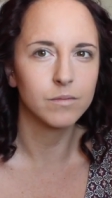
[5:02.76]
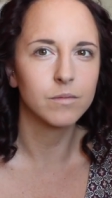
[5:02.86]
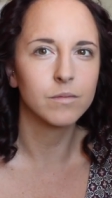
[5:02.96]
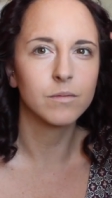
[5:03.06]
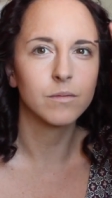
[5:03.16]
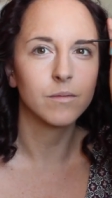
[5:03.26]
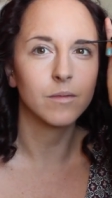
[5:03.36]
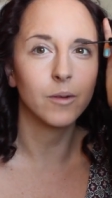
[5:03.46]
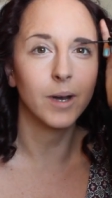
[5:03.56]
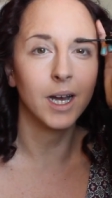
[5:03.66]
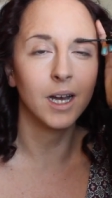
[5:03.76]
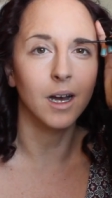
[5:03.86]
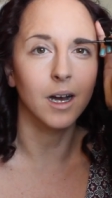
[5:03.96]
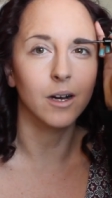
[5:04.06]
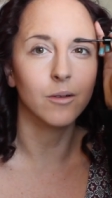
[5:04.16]
um, and layer it
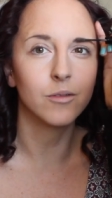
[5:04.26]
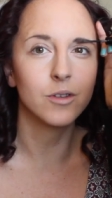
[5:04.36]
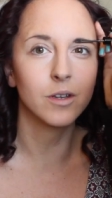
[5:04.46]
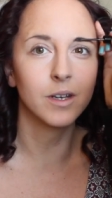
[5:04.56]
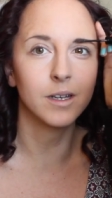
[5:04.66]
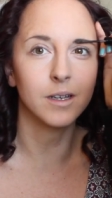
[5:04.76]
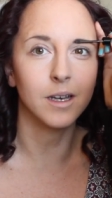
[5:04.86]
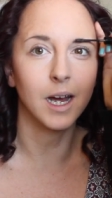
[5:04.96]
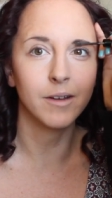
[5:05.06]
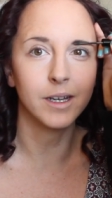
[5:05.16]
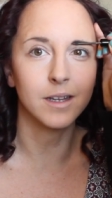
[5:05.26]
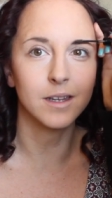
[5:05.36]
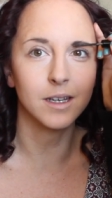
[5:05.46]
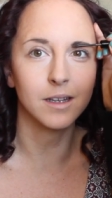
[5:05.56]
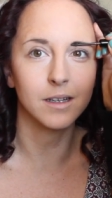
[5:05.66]
up. As looking it, at it now, you can
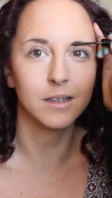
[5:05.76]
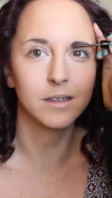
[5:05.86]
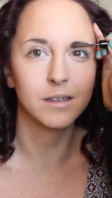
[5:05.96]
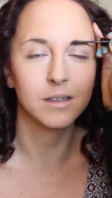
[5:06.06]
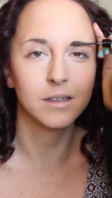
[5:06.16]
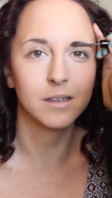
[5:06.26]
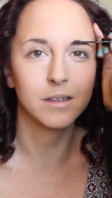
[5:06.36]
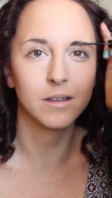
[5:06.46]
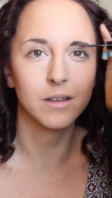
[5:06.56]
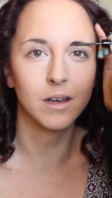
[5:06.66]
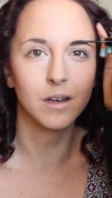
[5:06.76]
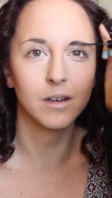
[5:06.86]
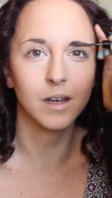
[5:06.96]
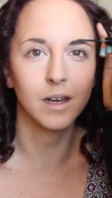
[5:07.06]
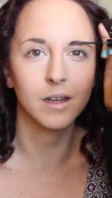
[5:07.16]
see that as it
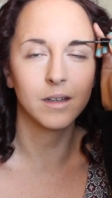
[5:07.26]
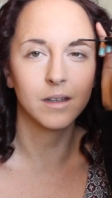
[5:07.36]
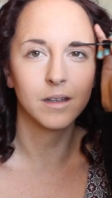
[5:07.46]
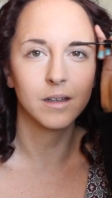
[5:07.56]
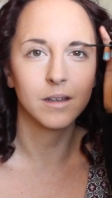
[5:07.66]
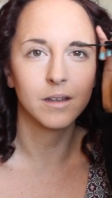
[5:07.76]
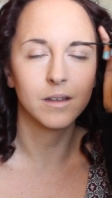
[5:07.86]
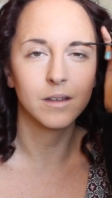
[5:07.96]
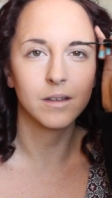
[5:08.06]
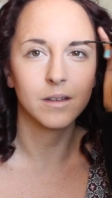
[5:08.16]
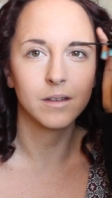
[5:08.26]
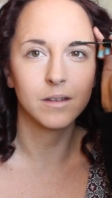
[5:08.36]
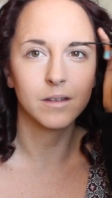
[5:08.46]
dries. You kind of can't